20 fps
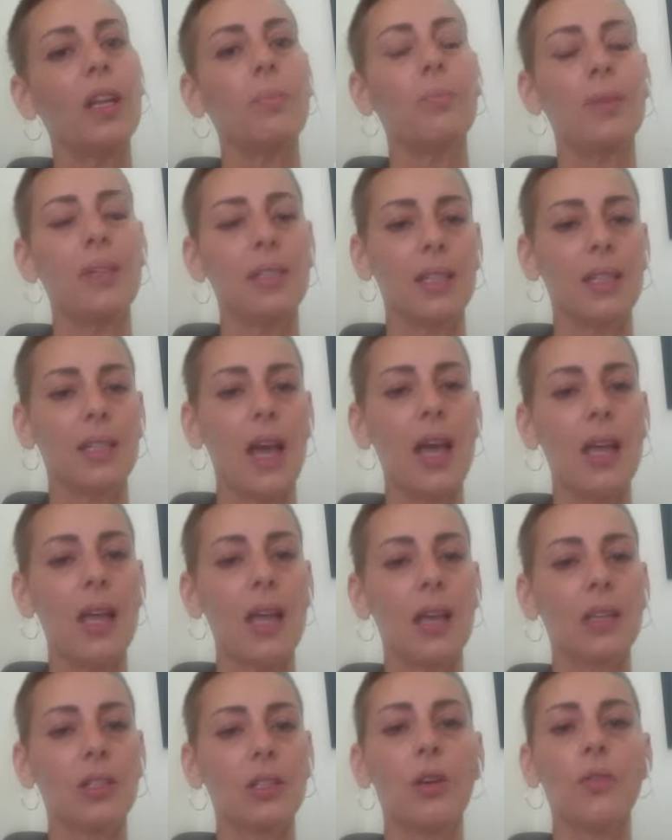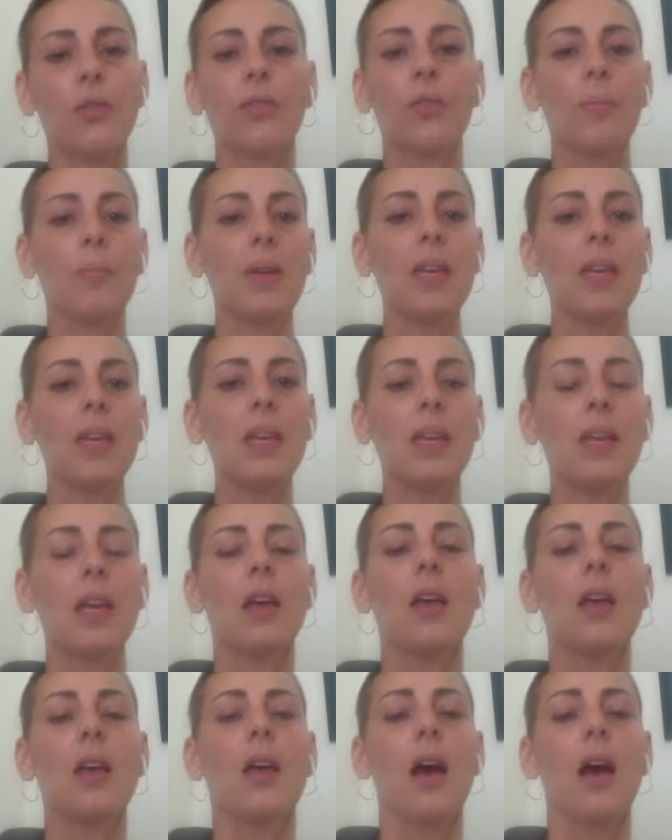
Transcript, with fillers: it be saying so for me